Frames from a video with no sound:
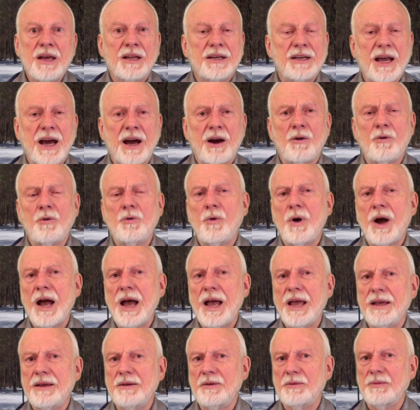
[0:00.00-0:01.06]
Now
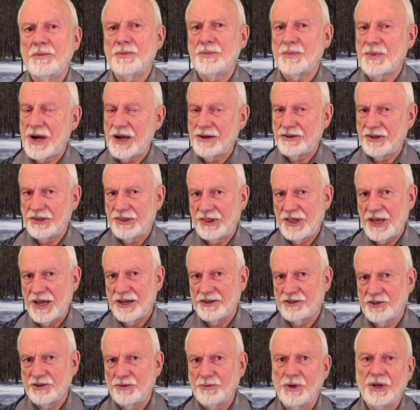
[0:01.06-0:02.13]
why Margaret
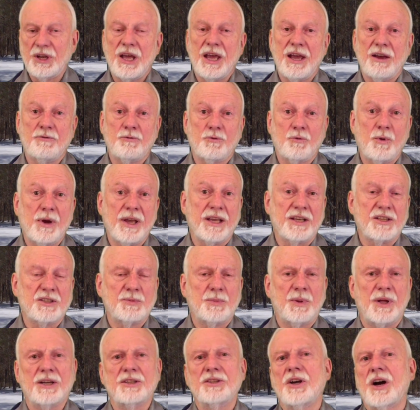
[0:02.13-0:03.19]
Thatcher would have wings
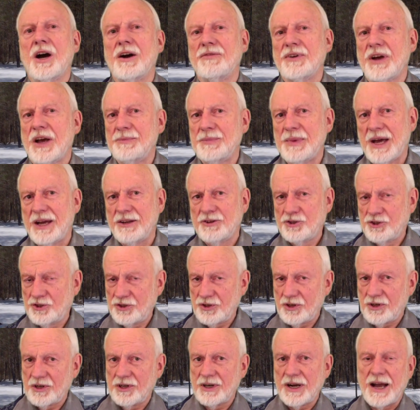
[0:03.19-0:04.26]
plucked off, I'm not
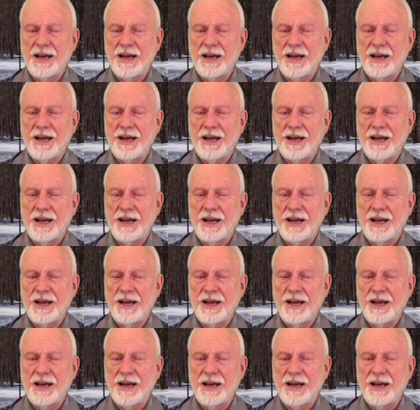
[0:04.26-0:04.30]
sure.